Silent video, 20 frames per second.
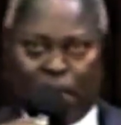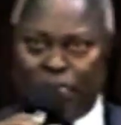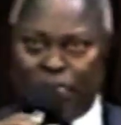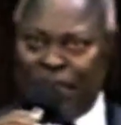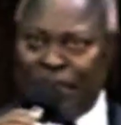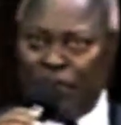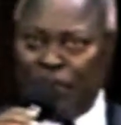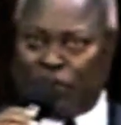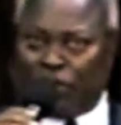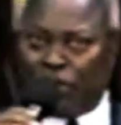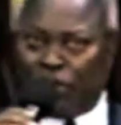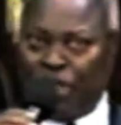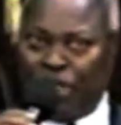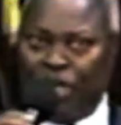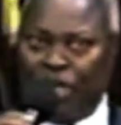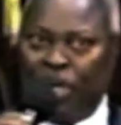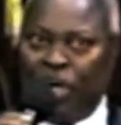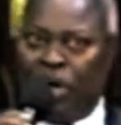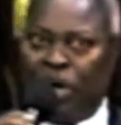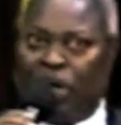the
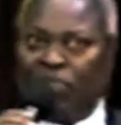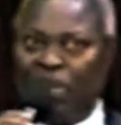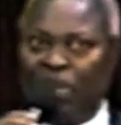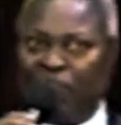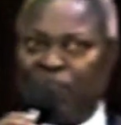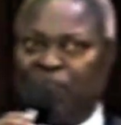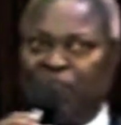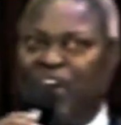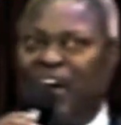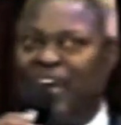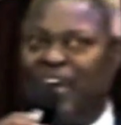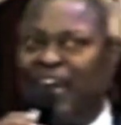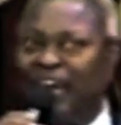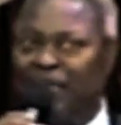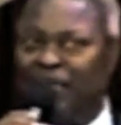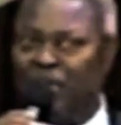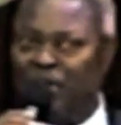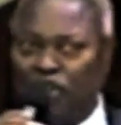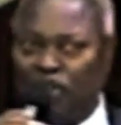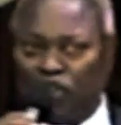ministry of the
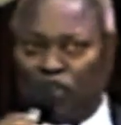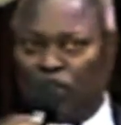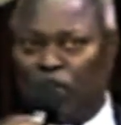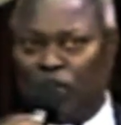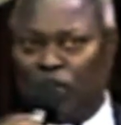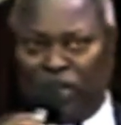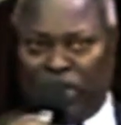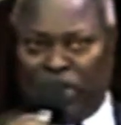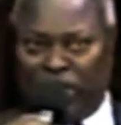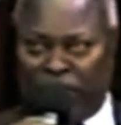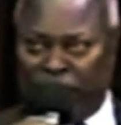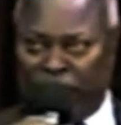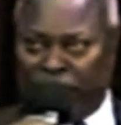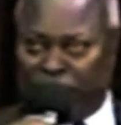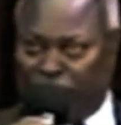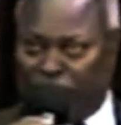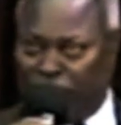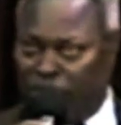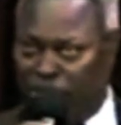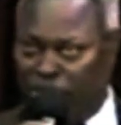fiery sword.
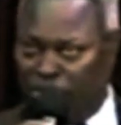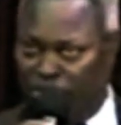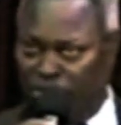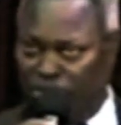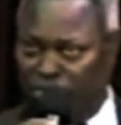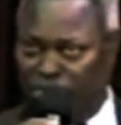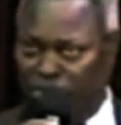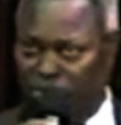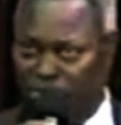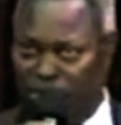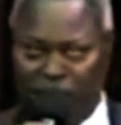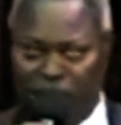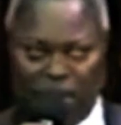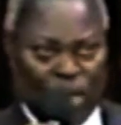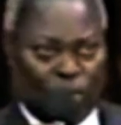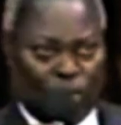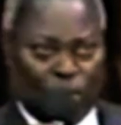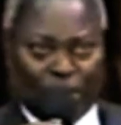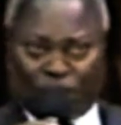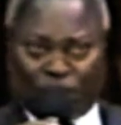
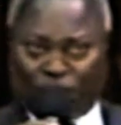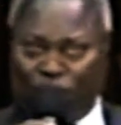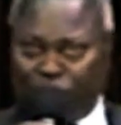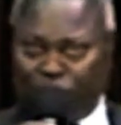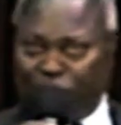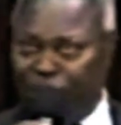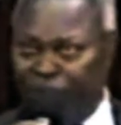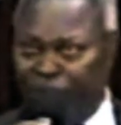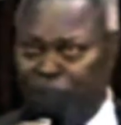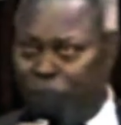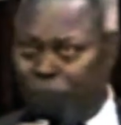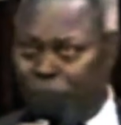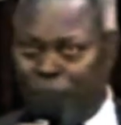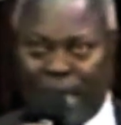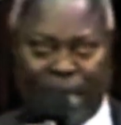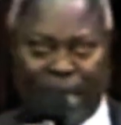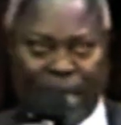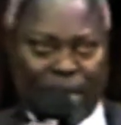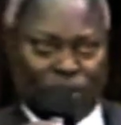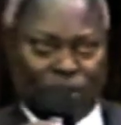We're talking
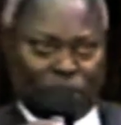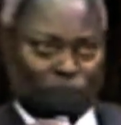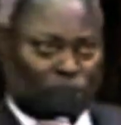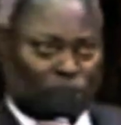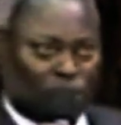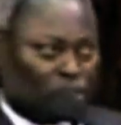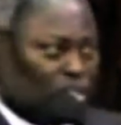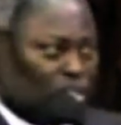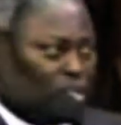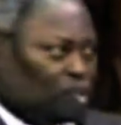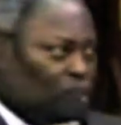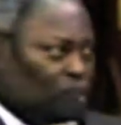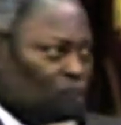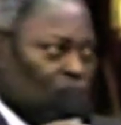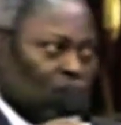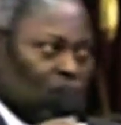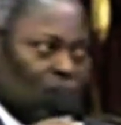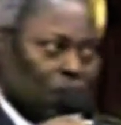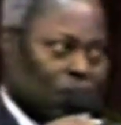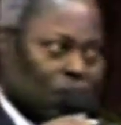about
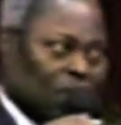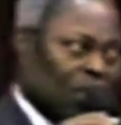the